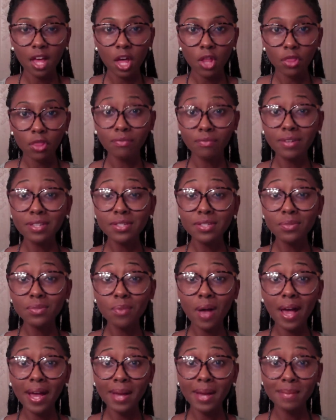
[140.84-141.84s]
The reason
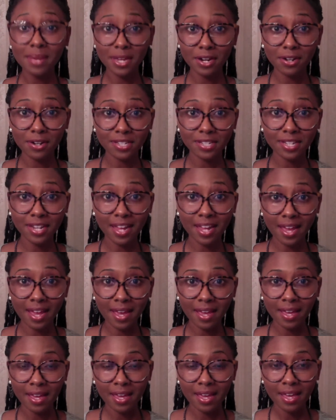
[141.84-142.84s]
why I'm here
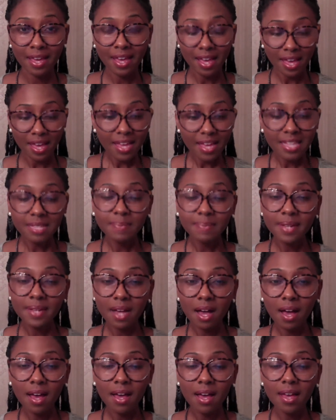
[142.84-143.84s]
today is
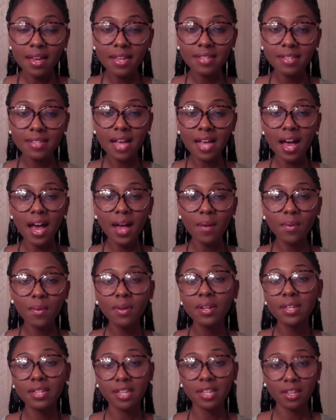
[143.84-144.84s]
because I
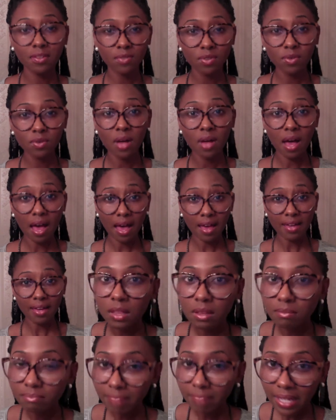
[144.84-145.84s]
want to give you
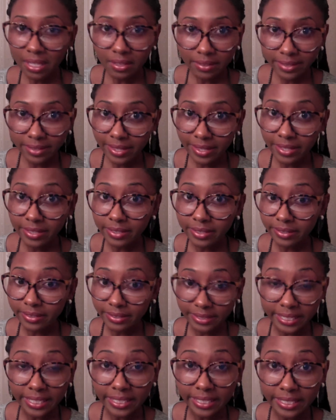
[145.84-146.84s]
guys, mainly the
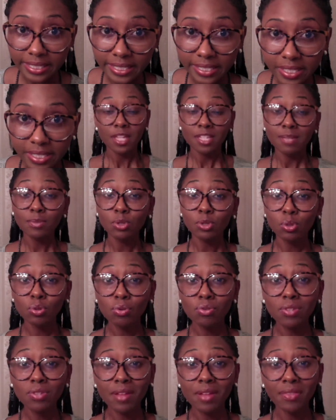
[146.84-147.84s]
ladies, some
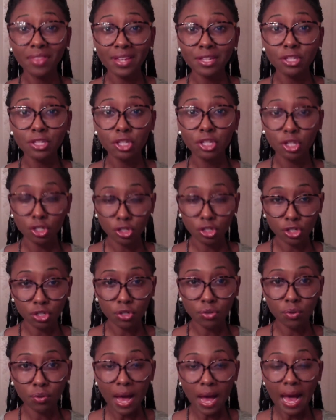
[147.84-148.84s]
tools on things to
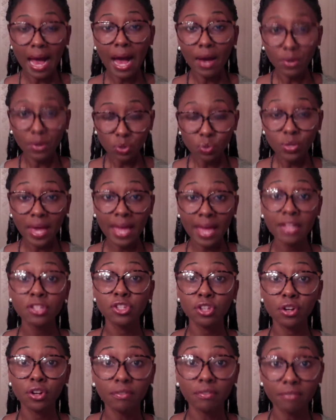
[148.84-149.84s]
do, how you can
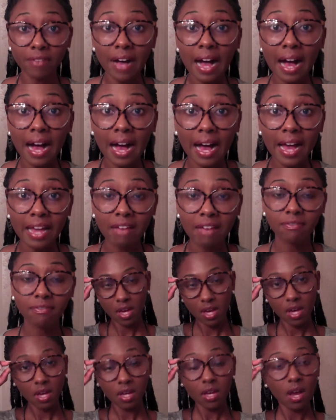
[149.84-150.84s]
survive
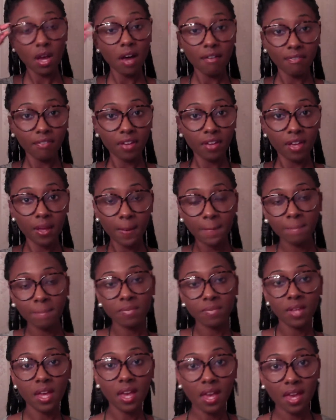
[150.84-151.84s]
cuffing
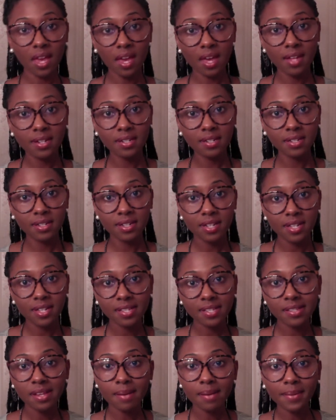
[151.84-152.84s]
and
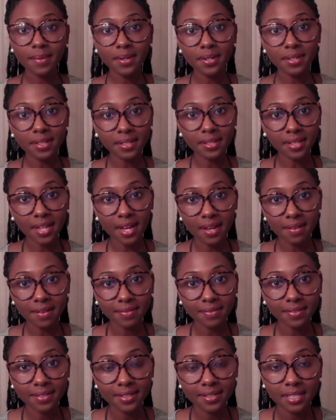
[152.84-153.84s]
summer
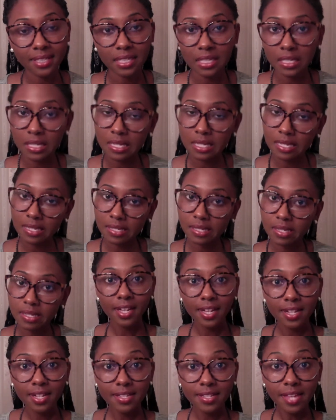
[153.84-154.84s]
love season.
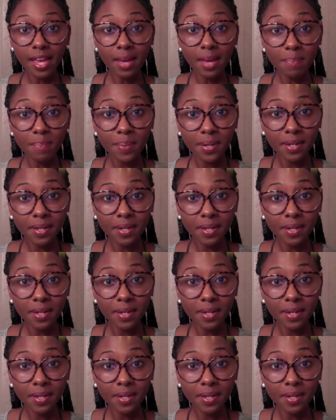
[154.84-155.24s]
Tip